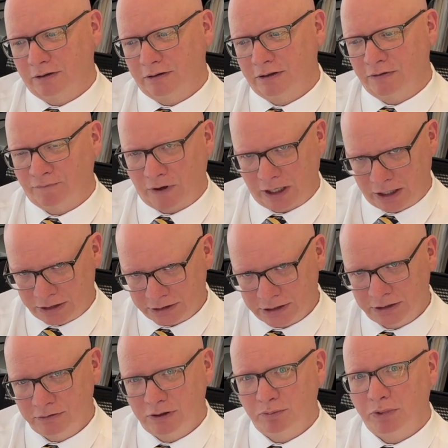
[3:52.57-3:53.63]
if I
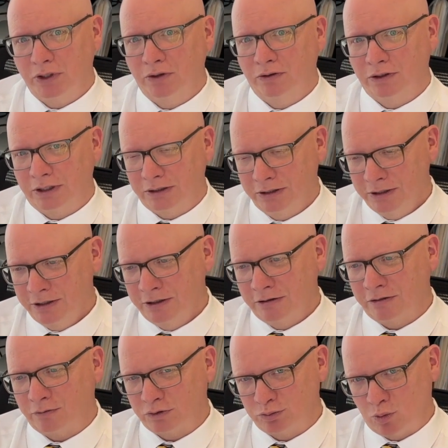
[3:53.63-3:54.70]
continue to build it,
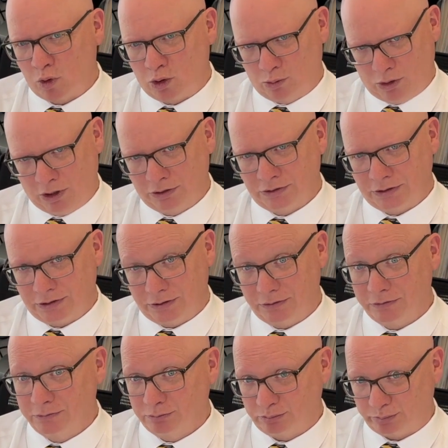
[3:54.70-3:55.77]
there's more work to
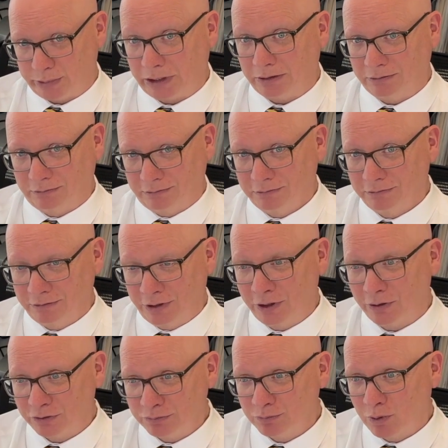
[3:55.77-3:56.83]
do, but
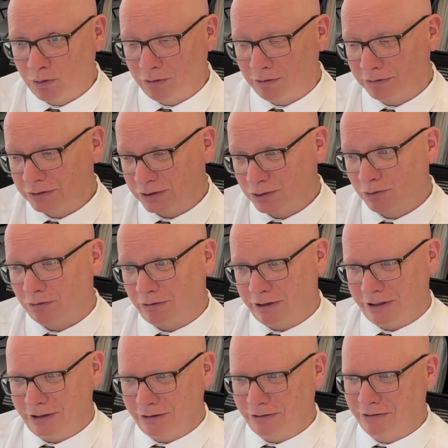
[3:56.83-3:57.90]
there's more story
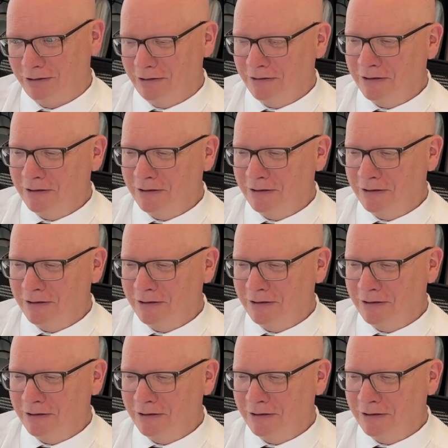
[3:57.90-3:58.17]
here.